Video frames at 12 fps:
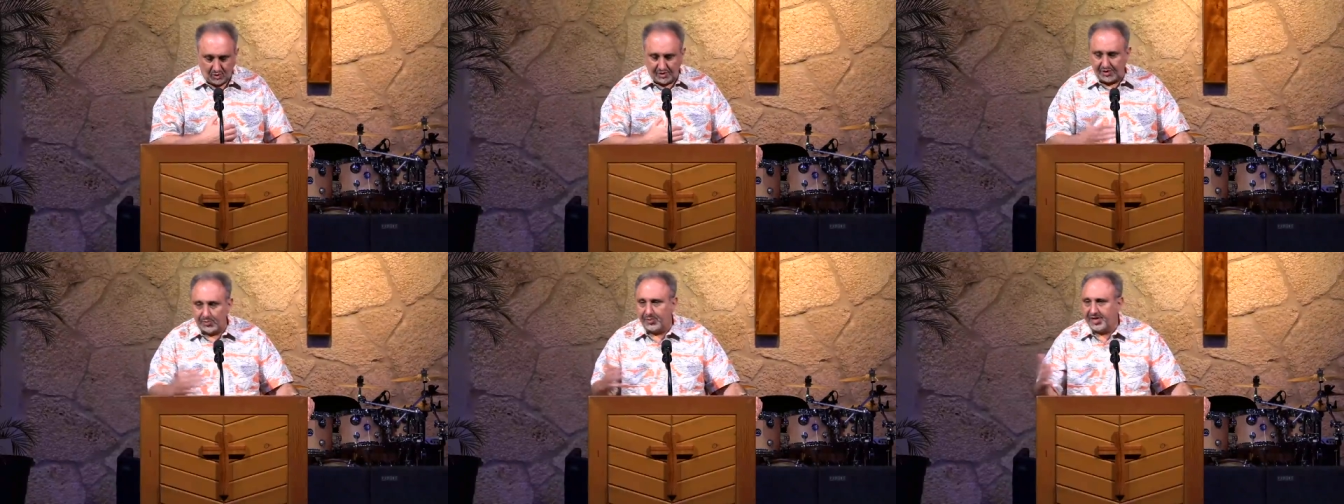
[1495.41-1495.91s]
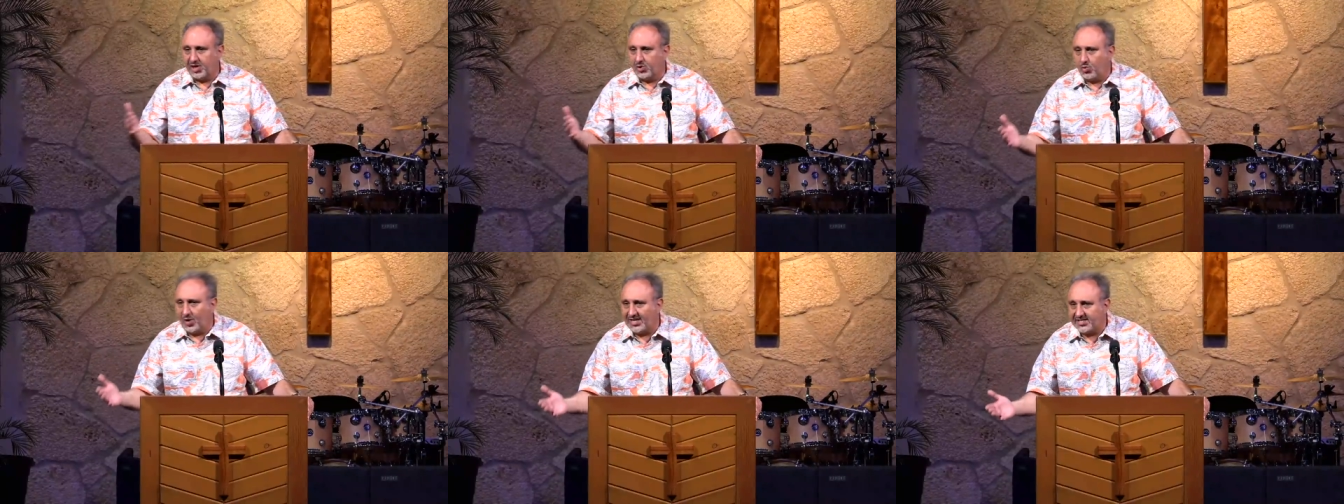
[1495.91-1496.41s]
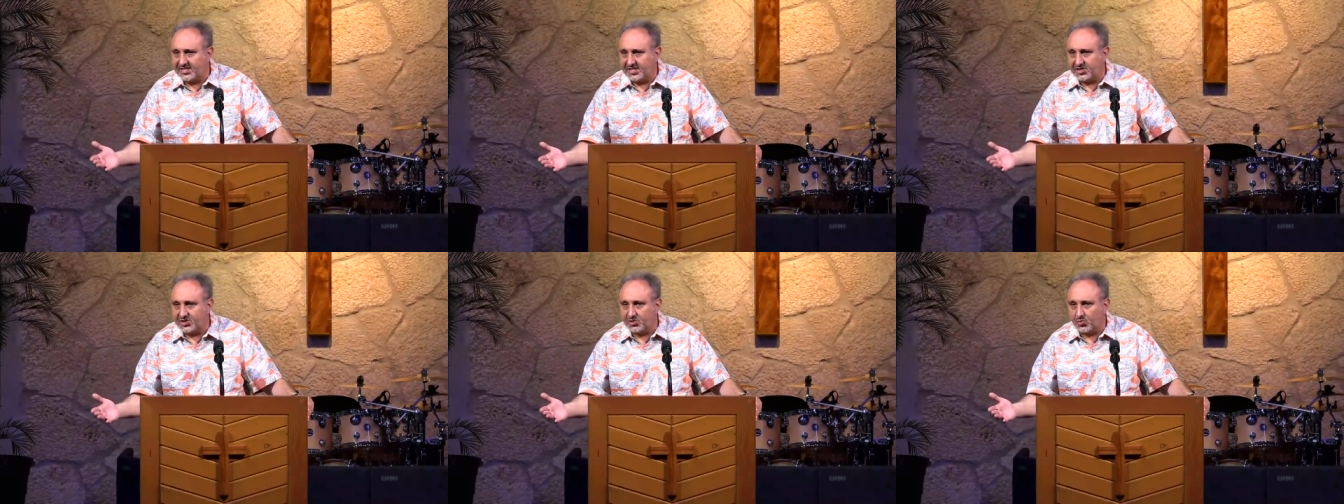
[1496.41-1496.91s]
Or the
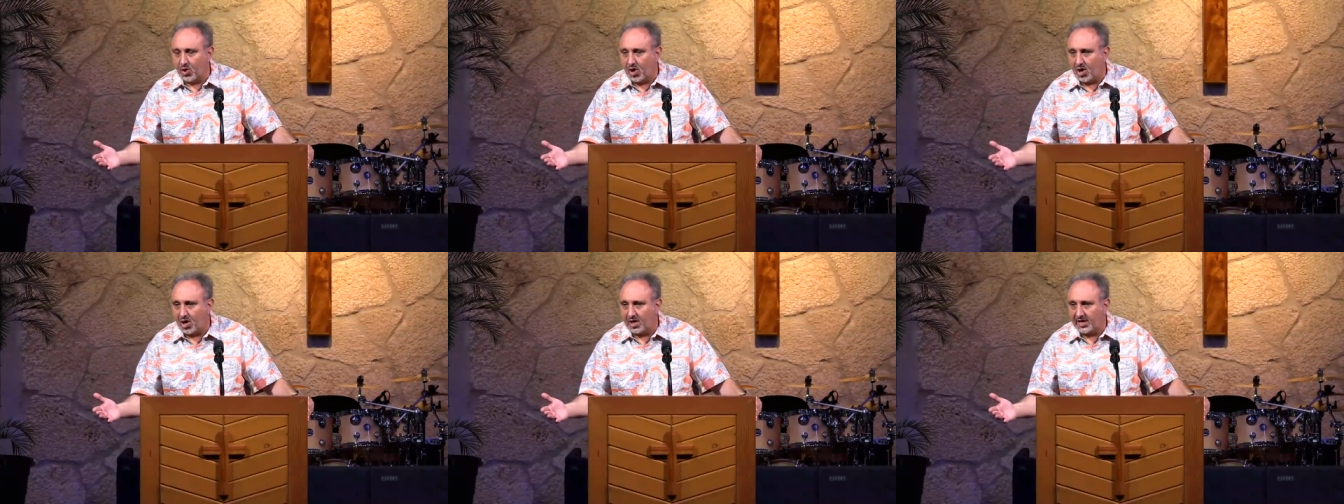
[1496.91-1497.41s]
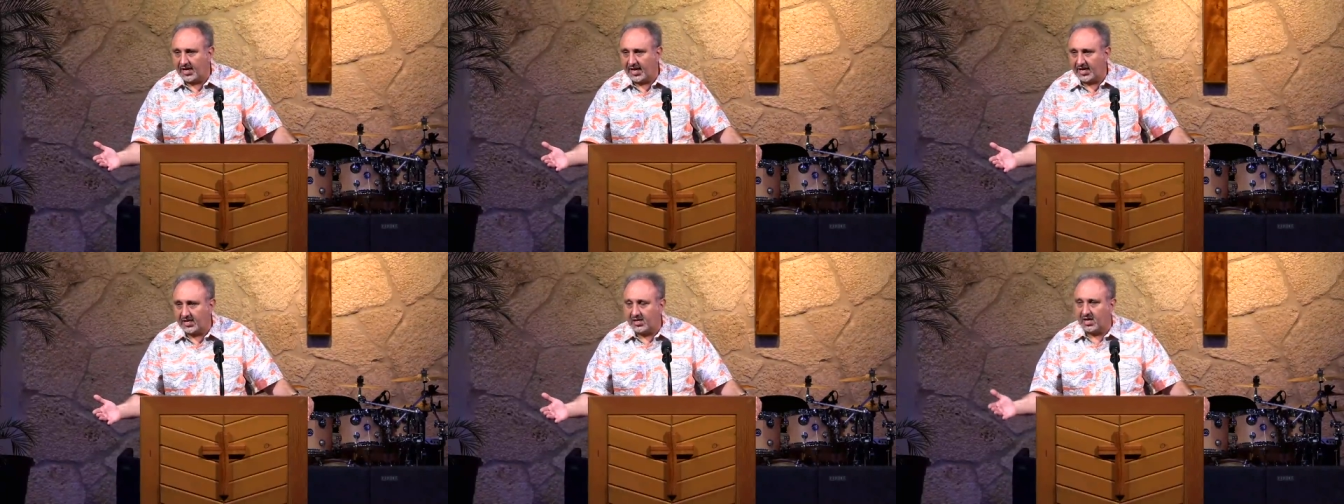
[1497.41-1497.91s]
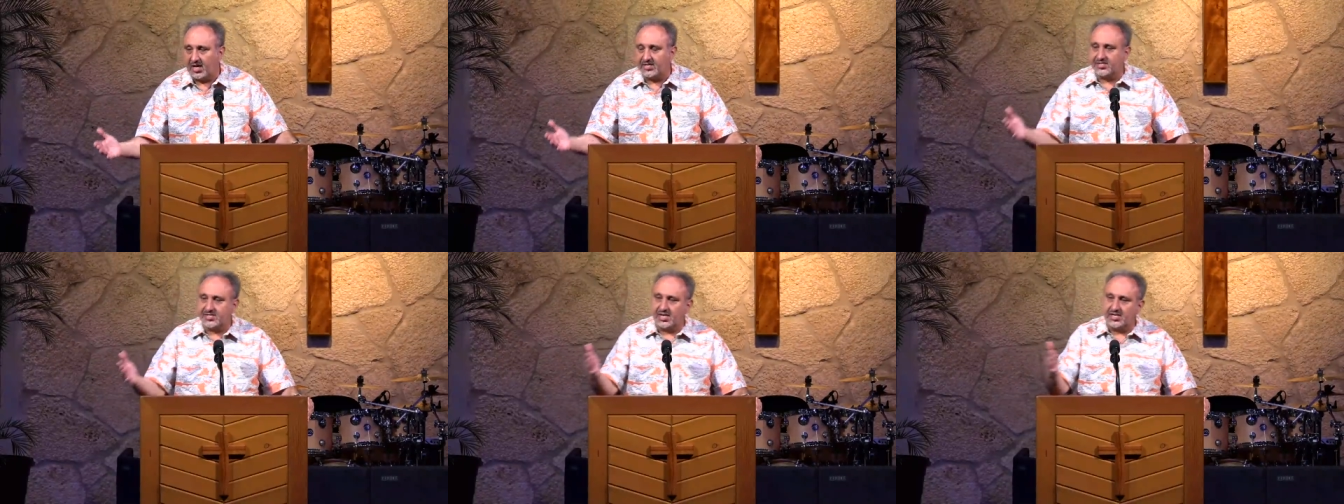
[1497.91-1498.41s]
request is wrong and
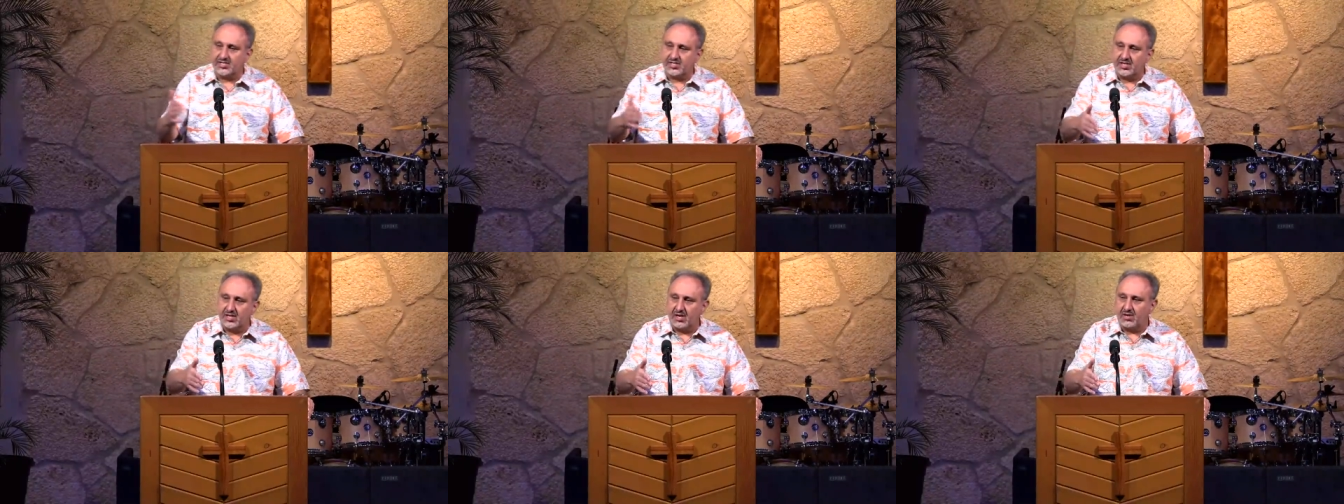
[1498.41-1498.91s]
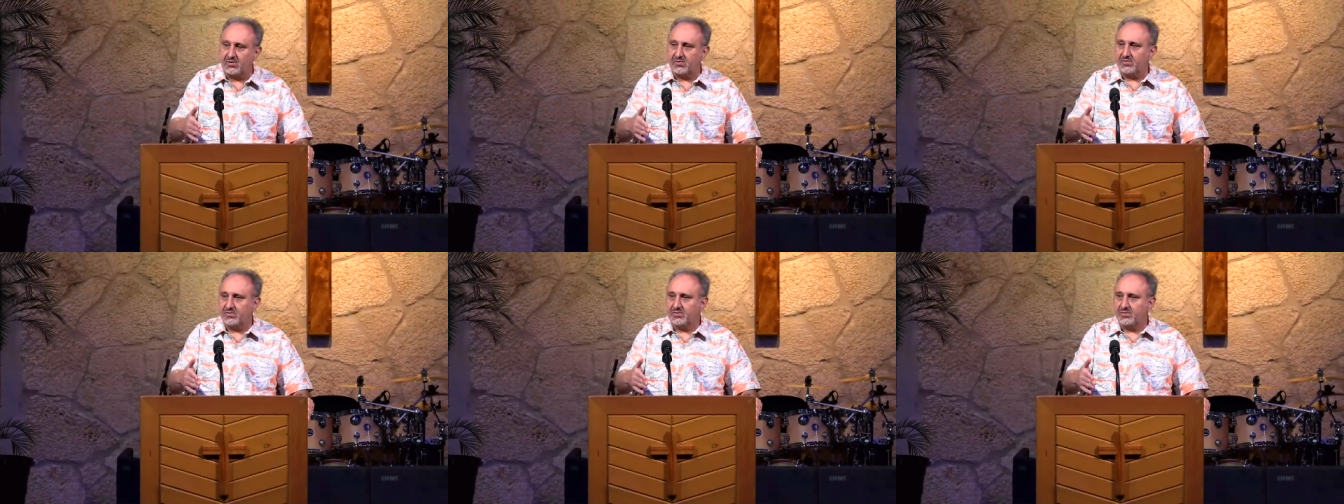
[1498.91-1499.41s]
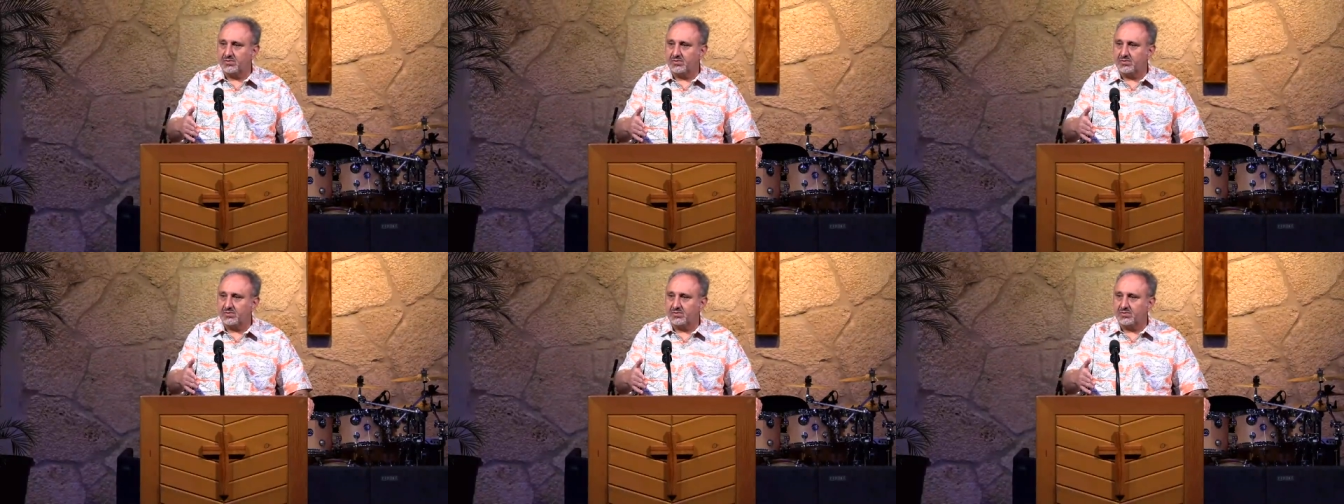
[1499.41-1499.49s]
God says no.